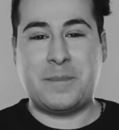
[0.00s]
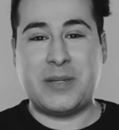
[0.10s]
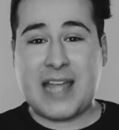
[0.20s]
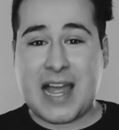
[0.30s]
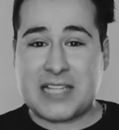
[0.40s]

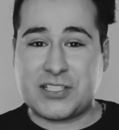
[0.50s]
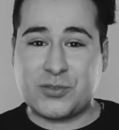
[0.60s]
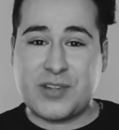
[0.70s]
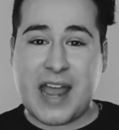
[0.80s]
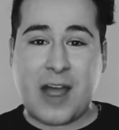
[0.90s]
But yeah,
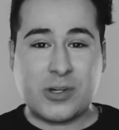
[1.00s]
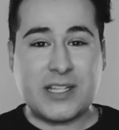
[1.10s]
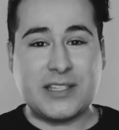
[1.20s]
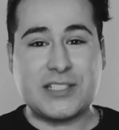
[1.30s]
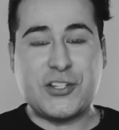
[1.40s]
so now we're
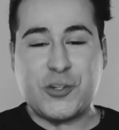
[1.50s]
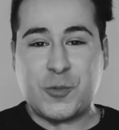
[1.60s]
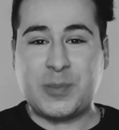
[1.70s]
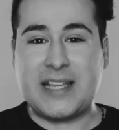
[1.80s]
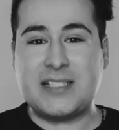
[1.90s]
in this new
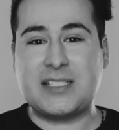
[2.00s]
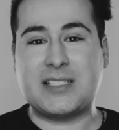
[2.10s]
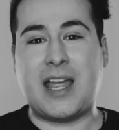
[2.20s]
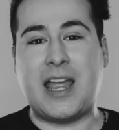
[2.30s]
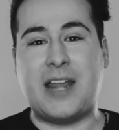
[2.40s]

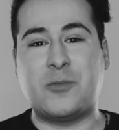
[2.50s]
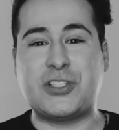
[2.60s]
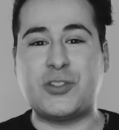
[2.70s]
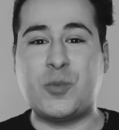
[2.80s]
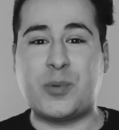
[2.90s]
place and we're
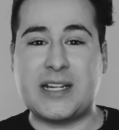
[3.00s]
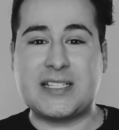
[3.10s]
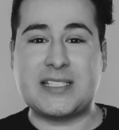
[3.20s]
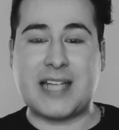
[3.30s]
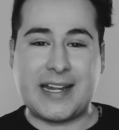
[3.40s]
super
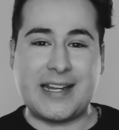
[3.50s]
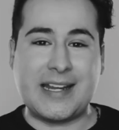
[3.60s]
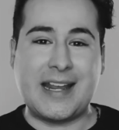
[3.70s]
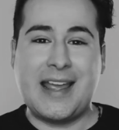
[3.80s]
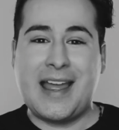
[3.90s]

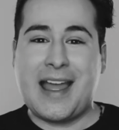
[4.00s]
excited,